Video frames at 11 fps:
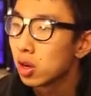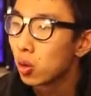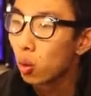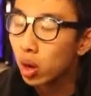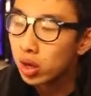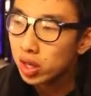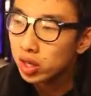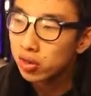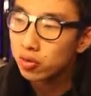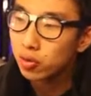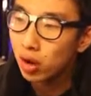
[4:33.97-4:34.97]
1 gig
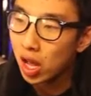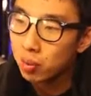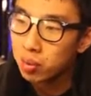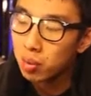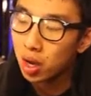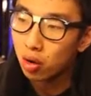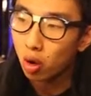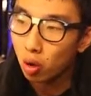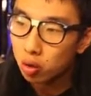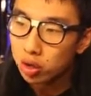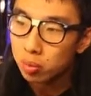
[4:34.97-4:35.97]
of RAM in my
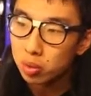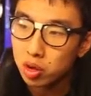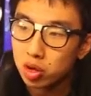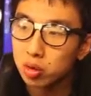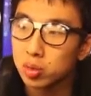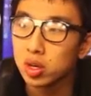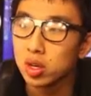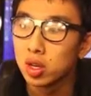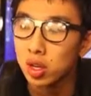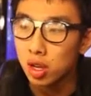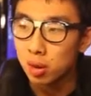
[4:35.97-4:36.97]
old computer, but
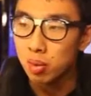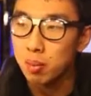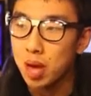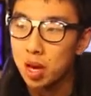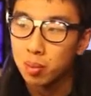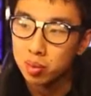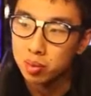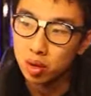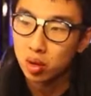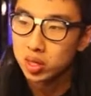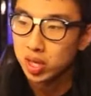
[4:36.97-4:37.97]
my MacBook
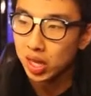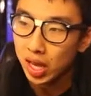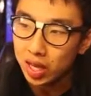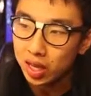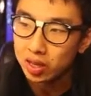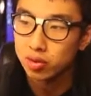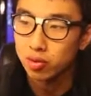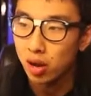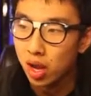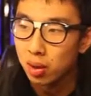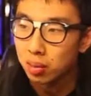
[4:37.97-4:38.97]
Pro has like 8 gigs of
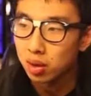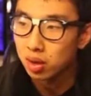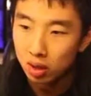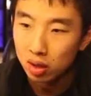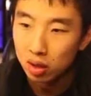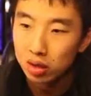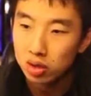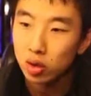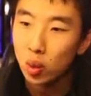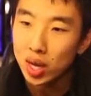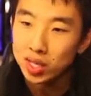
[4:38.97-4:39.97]
RAM.
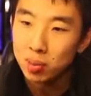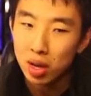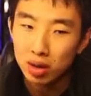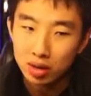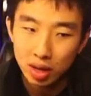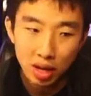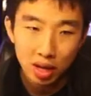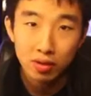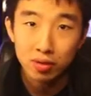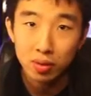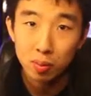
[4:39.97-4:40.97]
So why is it better to
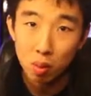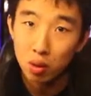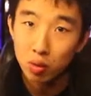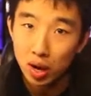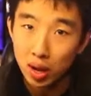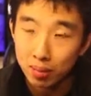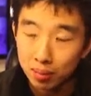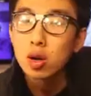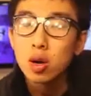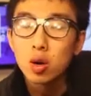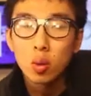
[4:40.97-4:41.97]
have more RAM?
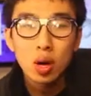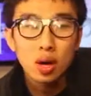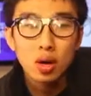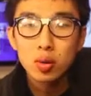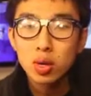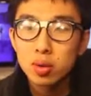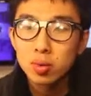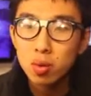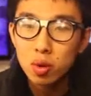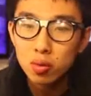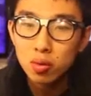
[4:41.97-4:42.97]
Well, with
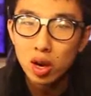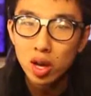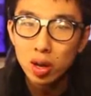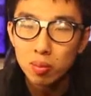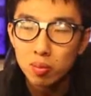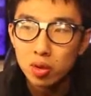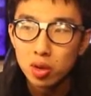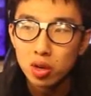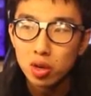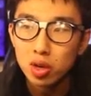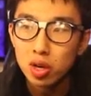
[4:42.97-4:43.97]
more RAM,
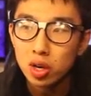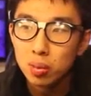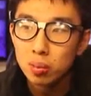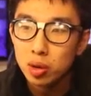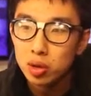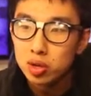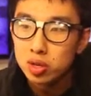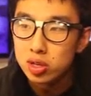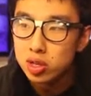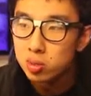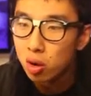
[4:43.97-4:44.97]
your computers and
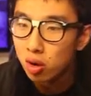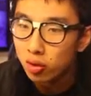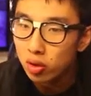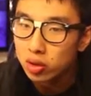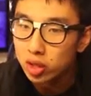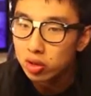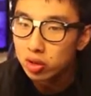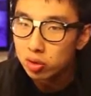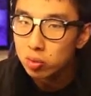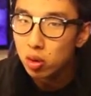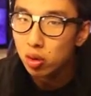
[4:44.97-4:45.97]
smartphones can
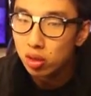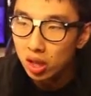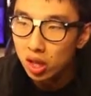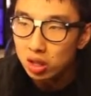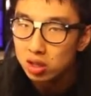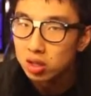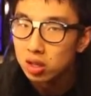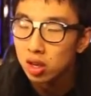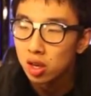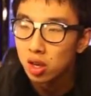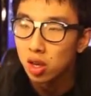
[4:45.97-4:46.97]
do more things
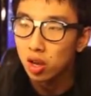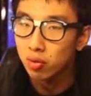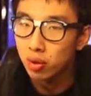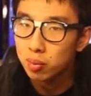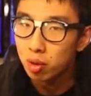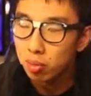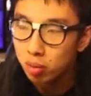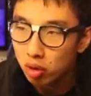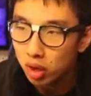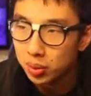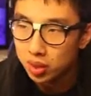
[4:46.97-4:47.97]
and run more
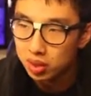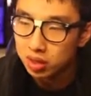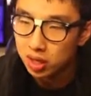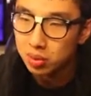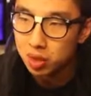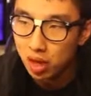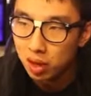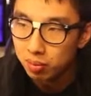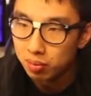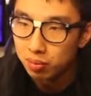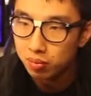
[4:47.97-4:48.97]
programs at the same time,
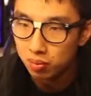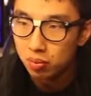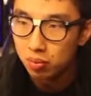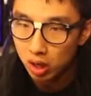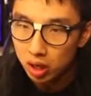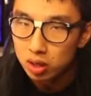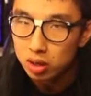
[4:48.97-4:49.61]
right?